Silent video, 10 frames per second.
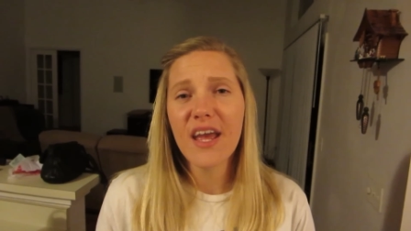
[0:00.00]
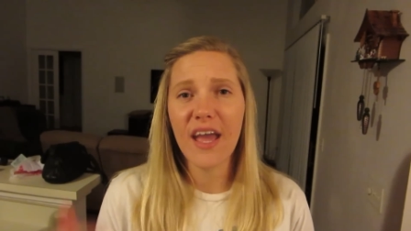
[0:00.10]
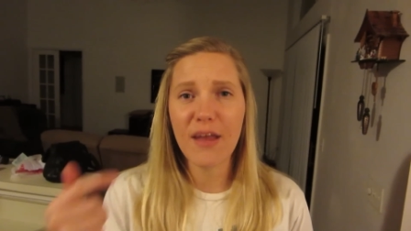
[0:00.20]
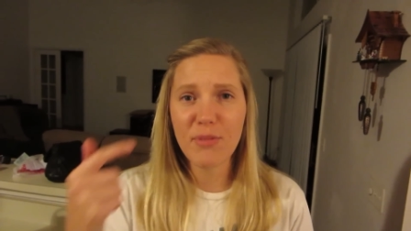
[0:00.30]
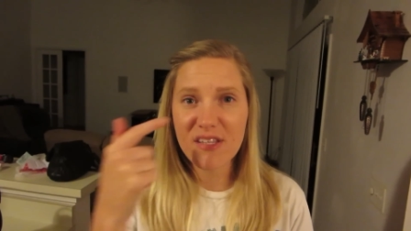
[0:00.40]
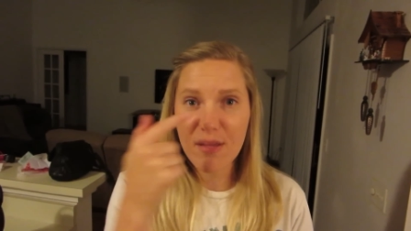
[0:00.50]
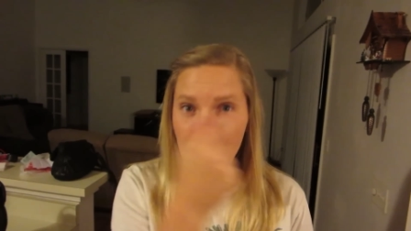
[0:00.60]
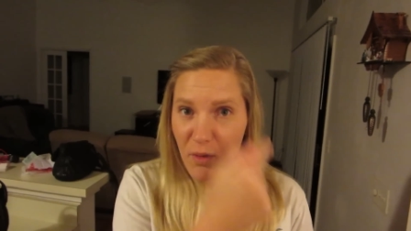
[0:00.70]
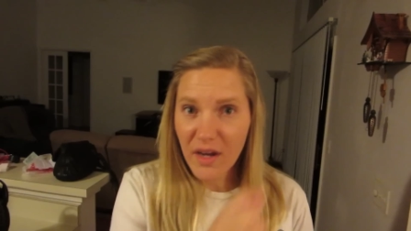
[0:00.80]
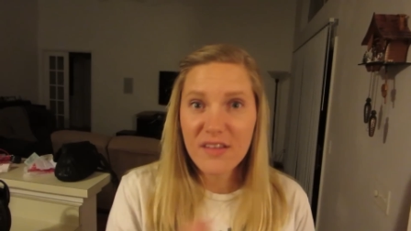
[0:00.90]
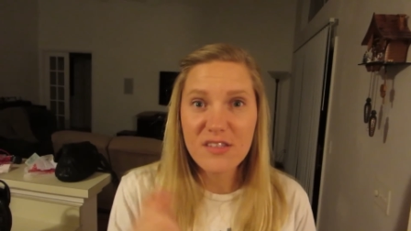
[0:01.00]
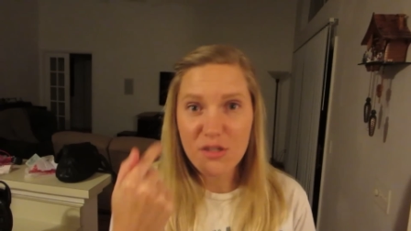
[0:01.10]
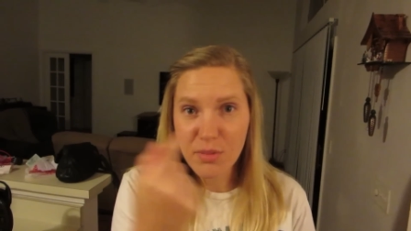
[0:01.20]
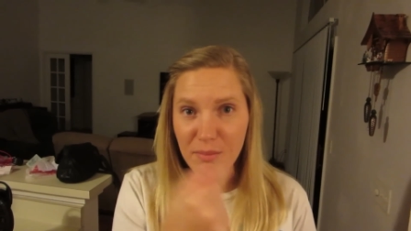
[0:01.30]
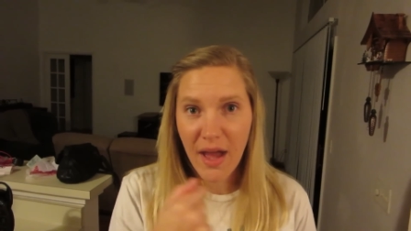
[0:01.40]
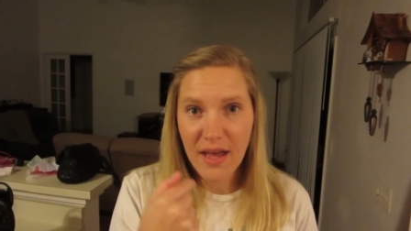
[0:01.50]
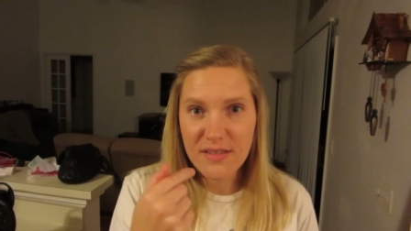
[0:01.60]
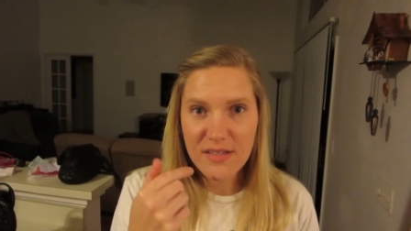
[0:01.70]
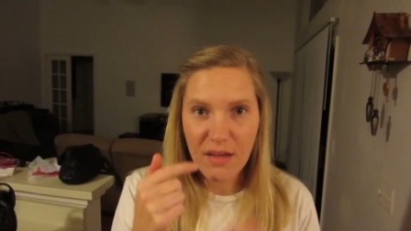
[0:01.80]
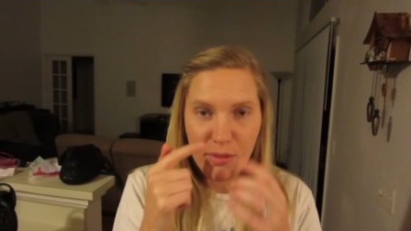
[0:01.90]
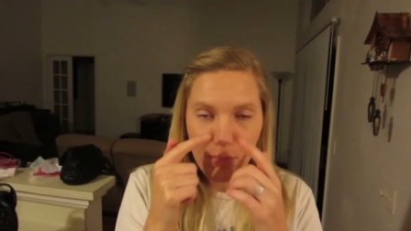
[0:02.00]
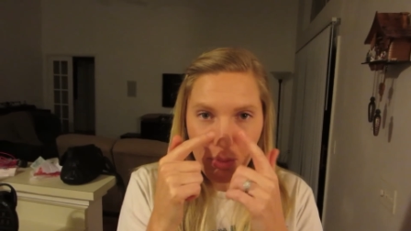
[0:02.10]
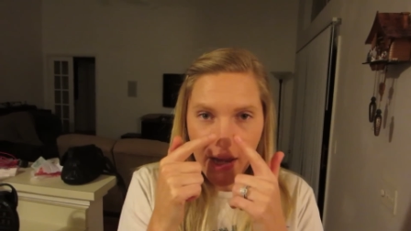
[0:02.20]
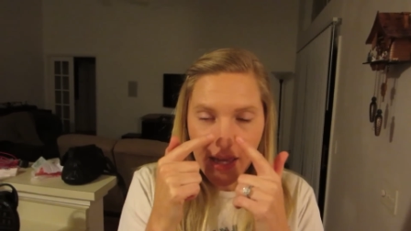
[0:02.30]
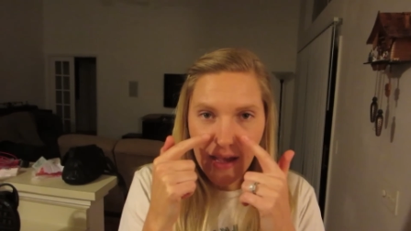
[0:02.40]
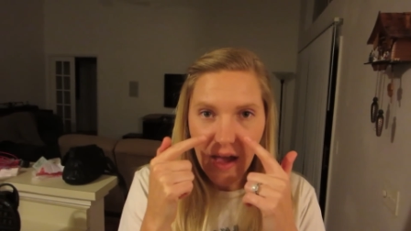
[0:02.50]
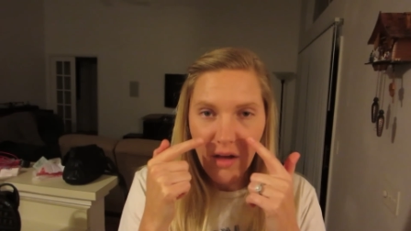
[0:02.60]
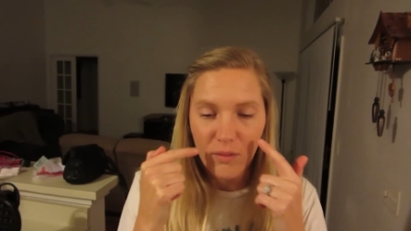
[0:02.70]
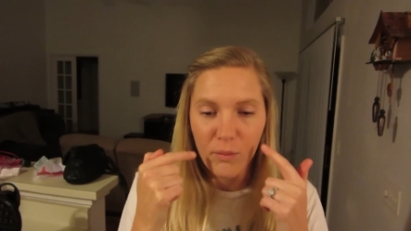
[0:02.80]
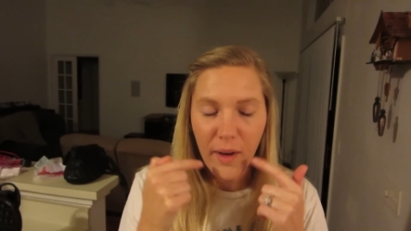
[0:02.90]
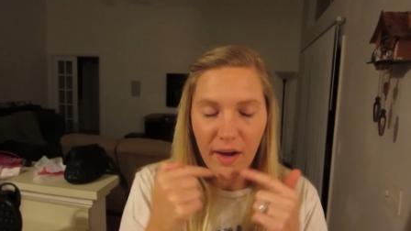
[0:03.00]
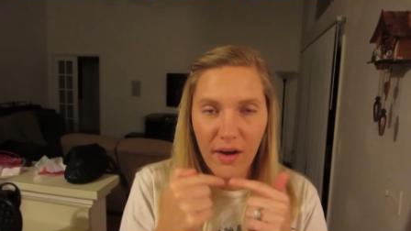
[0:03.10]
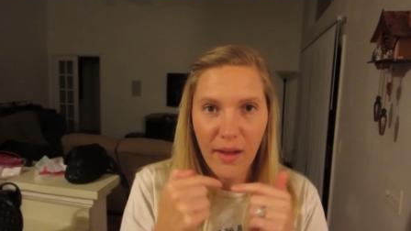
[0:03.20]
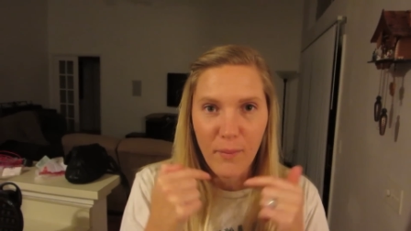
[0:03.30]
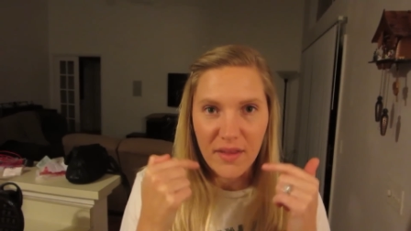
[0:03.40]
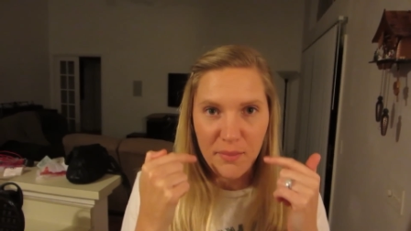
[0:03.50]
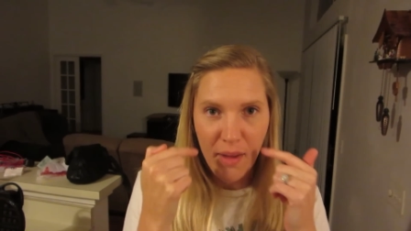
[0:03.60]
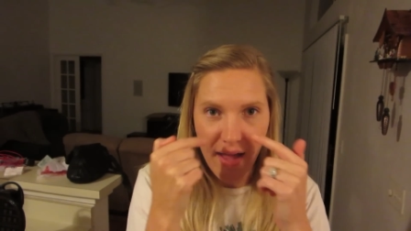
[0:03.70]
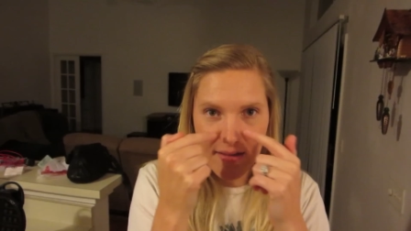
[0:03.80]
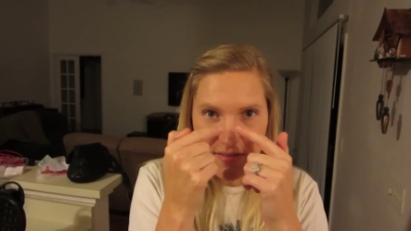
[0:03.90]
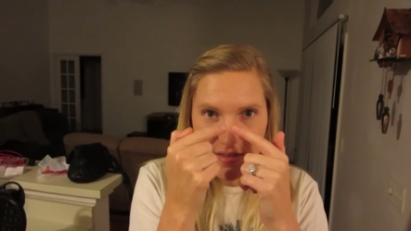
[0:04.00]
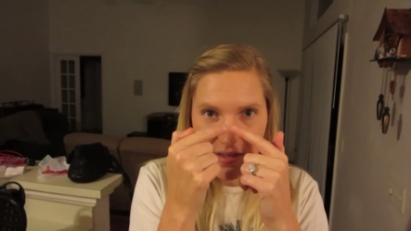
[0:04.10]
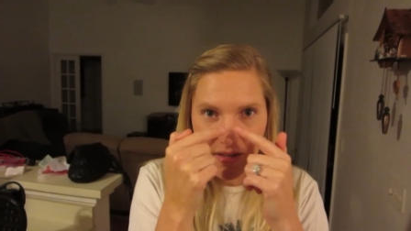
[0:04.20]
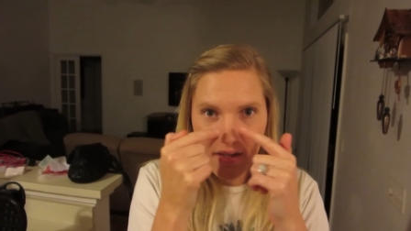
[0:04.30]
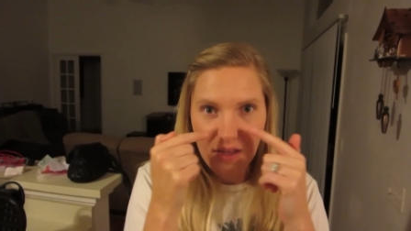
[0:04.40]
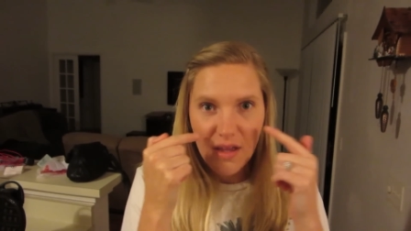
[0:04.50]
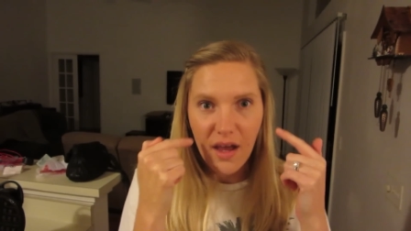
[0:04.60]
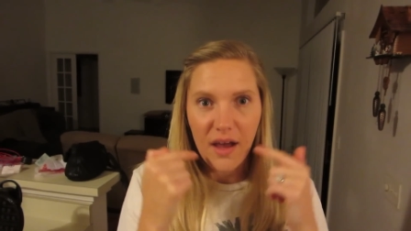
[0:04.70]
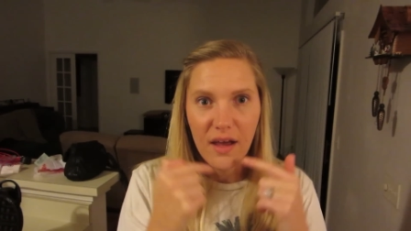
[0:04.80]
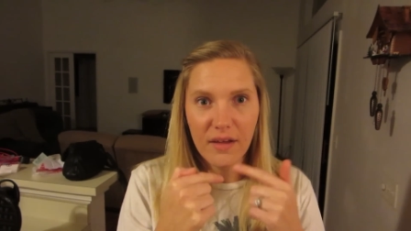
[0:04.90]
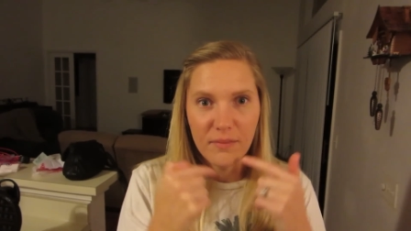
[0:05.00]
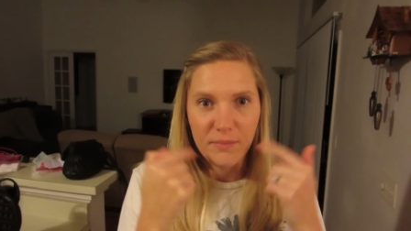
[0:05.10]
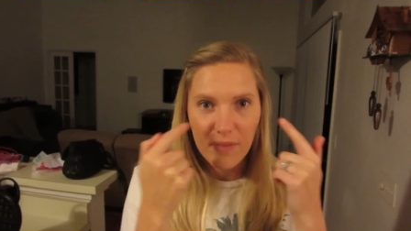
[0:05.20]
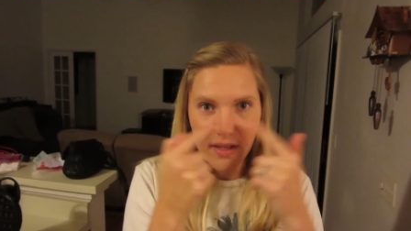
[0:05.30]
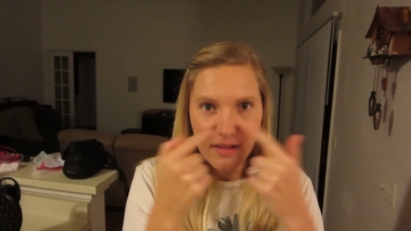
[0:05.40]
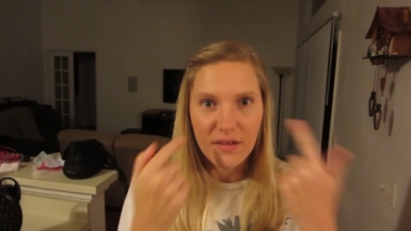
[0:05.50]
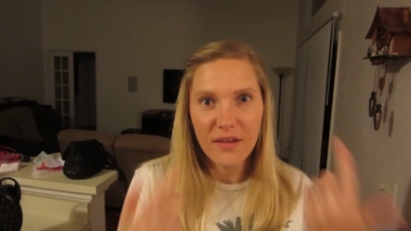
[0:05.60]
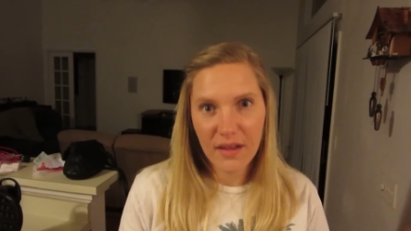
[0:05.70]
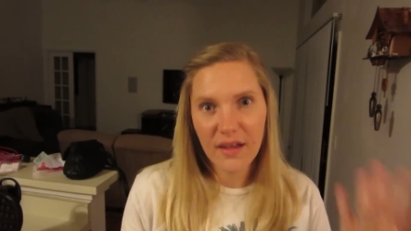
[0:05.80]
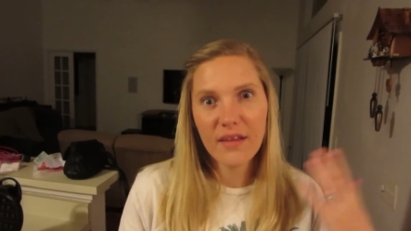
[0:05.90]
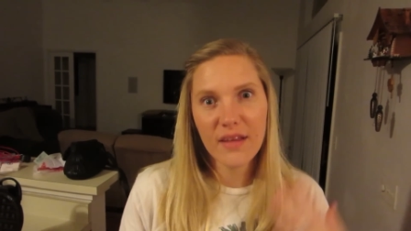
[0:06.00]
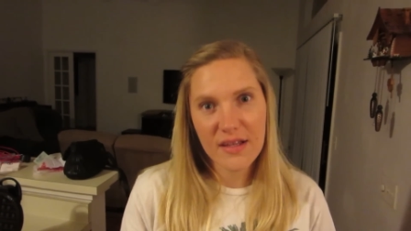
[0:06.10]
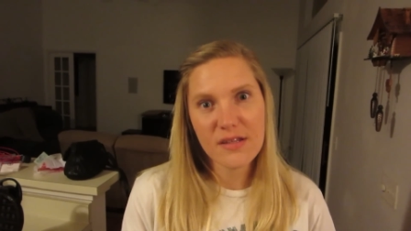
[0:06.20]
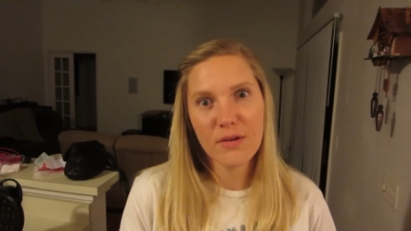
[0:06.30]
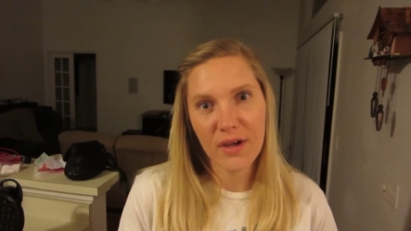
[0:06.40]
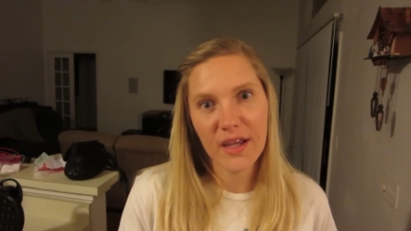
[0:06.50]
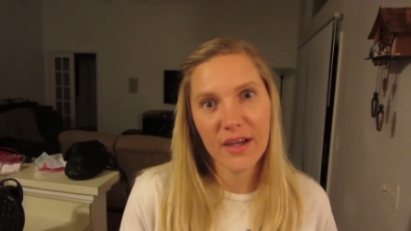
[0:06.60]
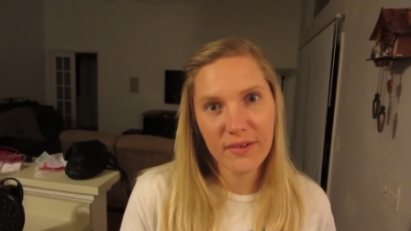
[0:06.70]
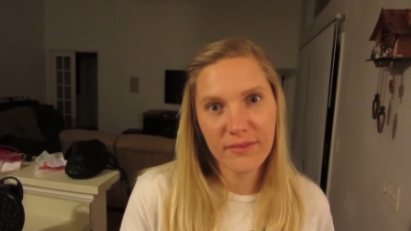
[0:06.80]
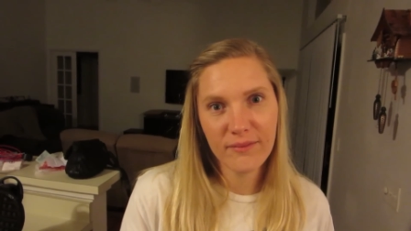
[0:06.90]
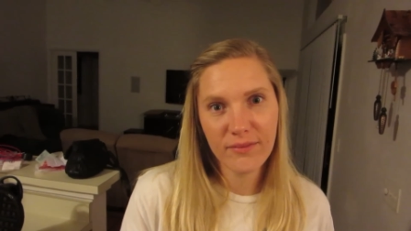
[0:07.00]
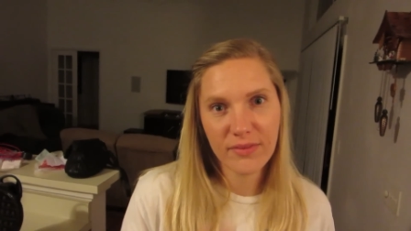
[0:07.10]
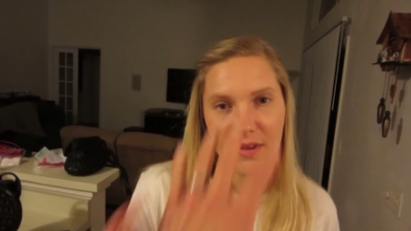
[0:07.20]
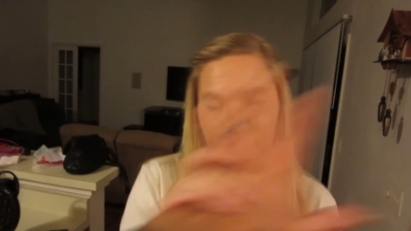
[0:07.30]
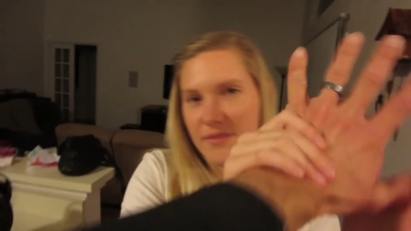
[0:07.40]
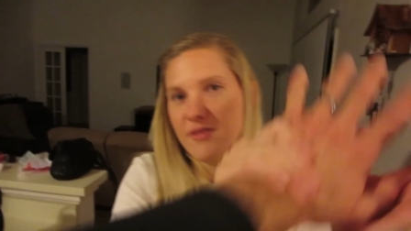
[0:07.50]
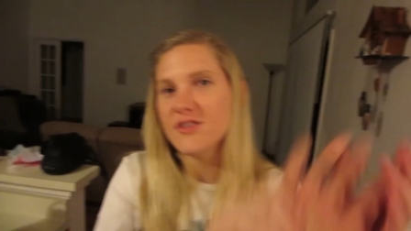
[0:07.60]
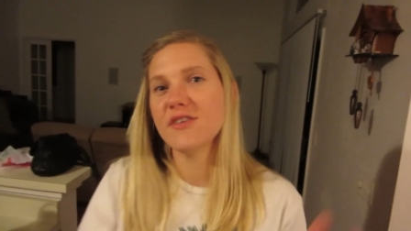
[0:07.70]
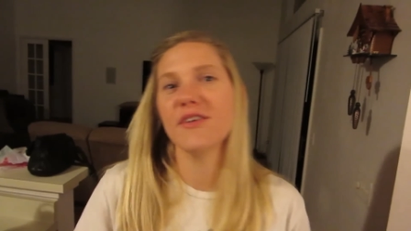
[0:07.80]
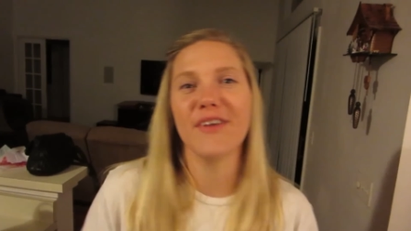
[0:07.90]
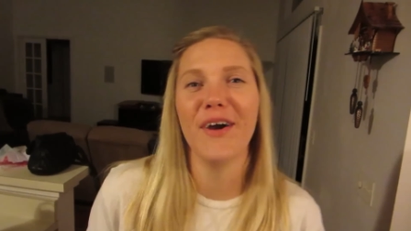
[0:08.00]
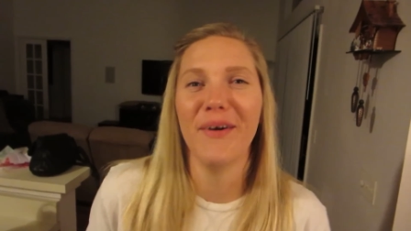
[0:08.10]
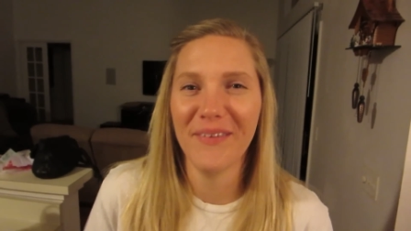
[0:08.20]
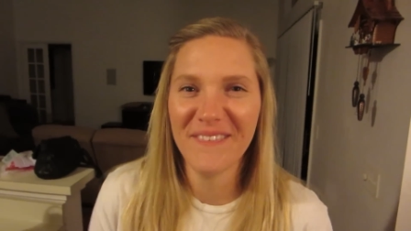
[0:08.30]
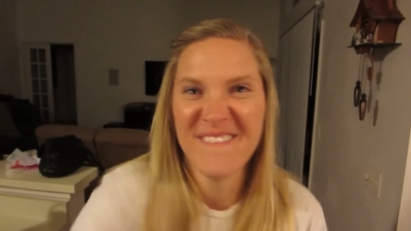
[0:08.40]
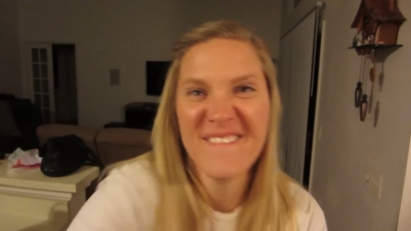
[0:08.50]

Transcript: And because I've been wearing this stupid mask, I've been breaking out where I wear the mask, um, and that's annoying. Just so you know.